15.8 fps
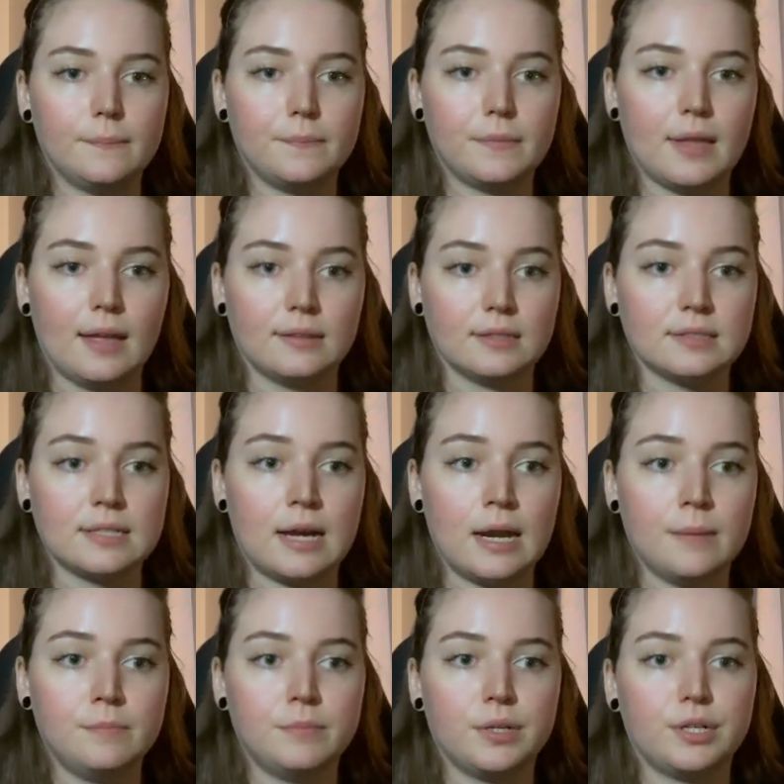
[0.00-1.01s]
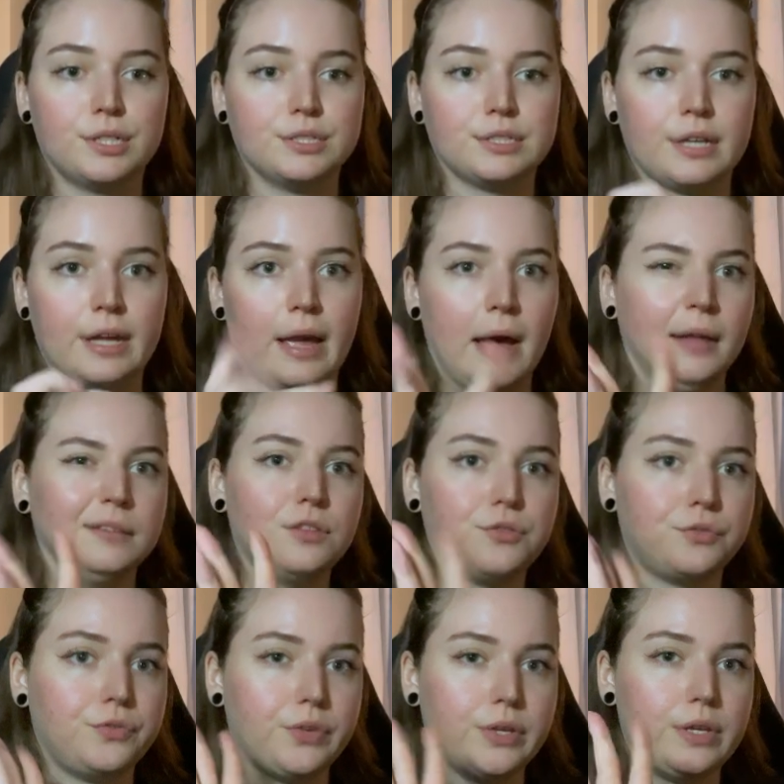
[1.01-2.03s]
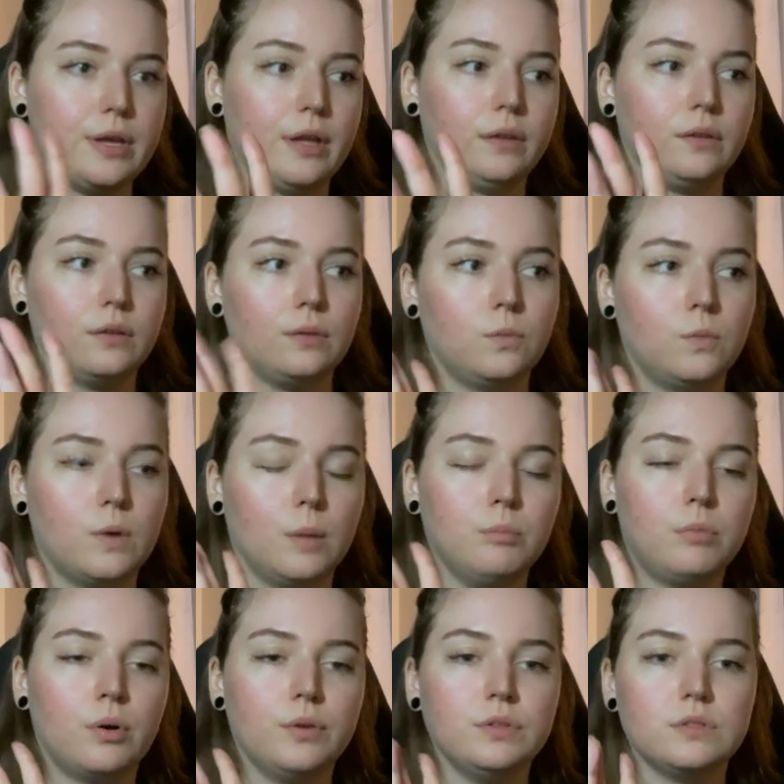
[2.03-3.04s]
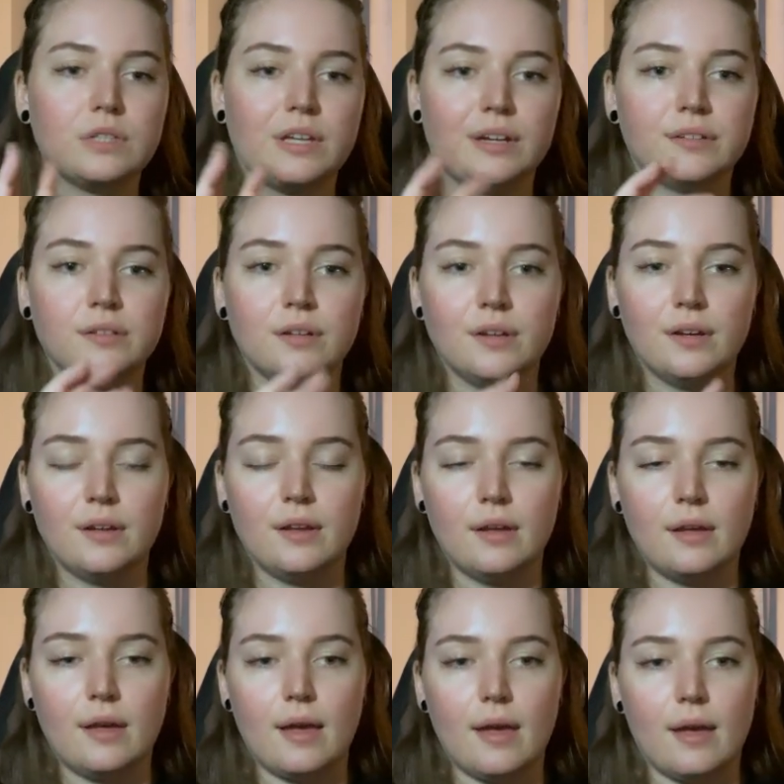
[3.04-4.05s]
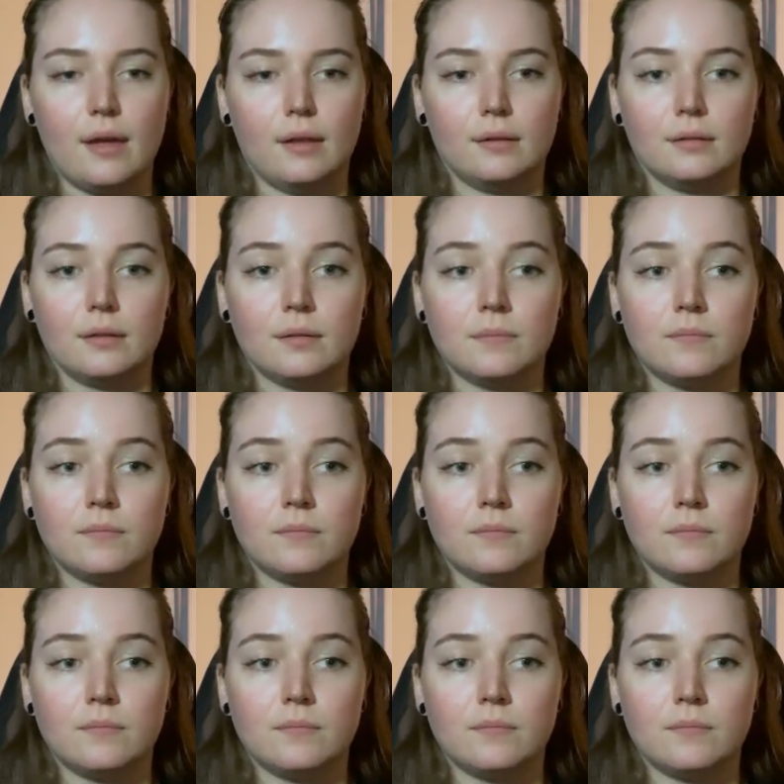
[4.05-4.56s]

at a time because I had 3 at one point here, and